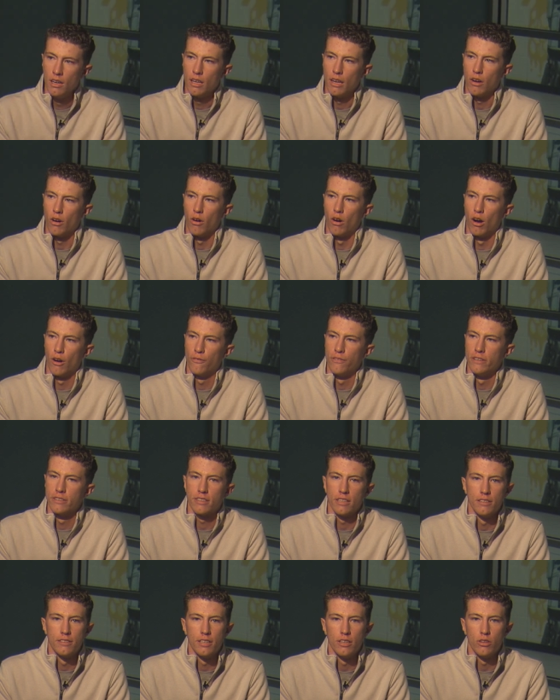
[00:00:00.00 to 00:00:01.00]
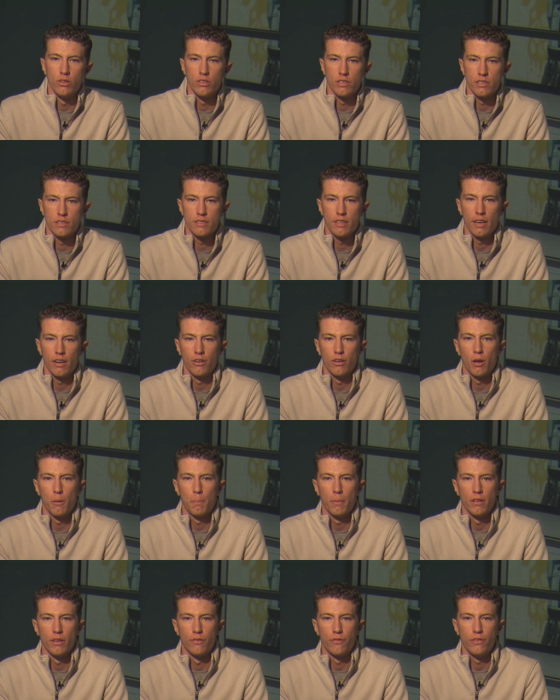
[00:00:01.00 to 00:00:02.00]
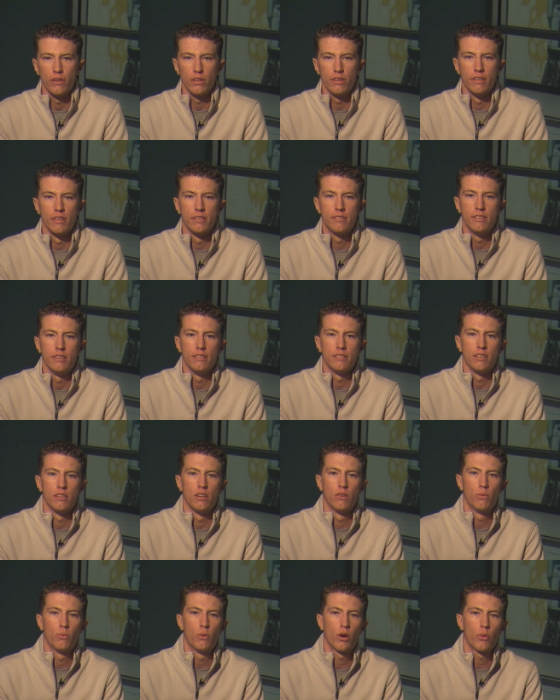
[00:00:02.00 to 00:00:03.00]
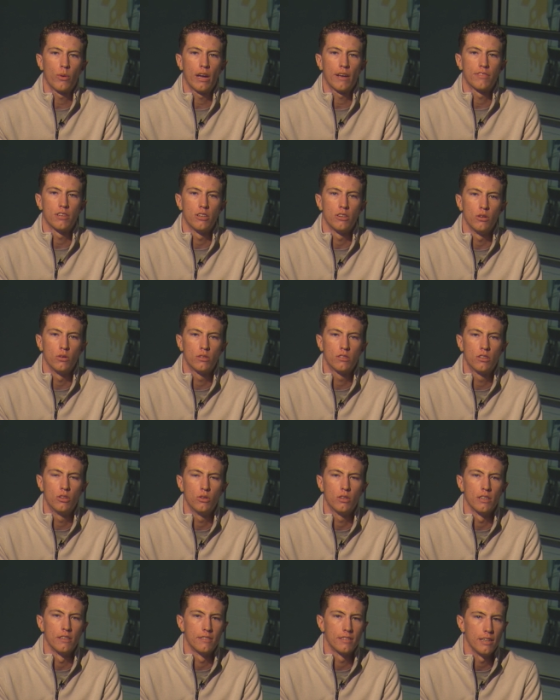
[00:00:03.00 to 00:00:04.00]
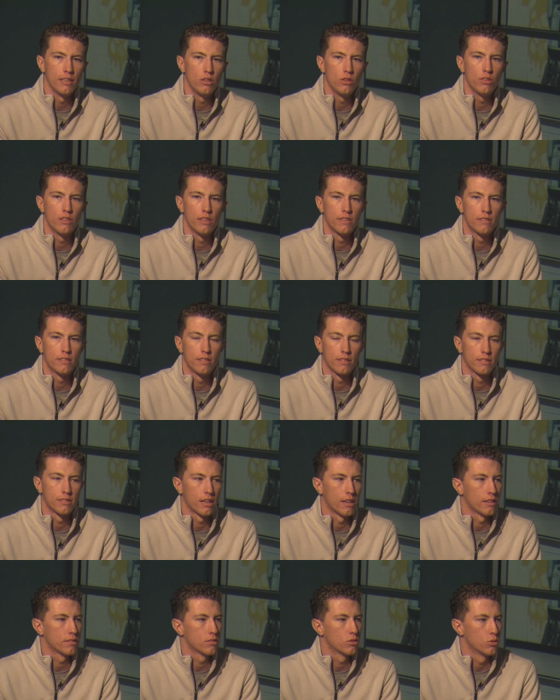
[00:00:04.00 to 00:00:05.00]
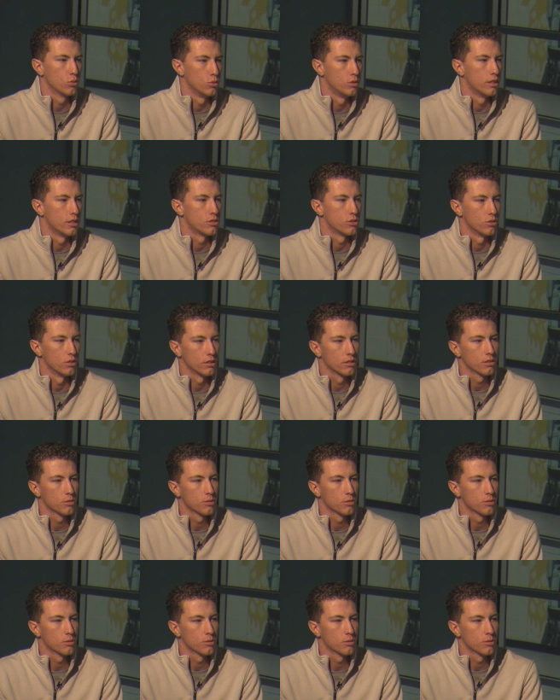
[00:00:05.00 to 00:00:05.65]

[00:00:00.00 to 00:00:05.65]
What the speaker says: Now, offense continues to tear it up on the field this season. What do we have to do to continue this success through district?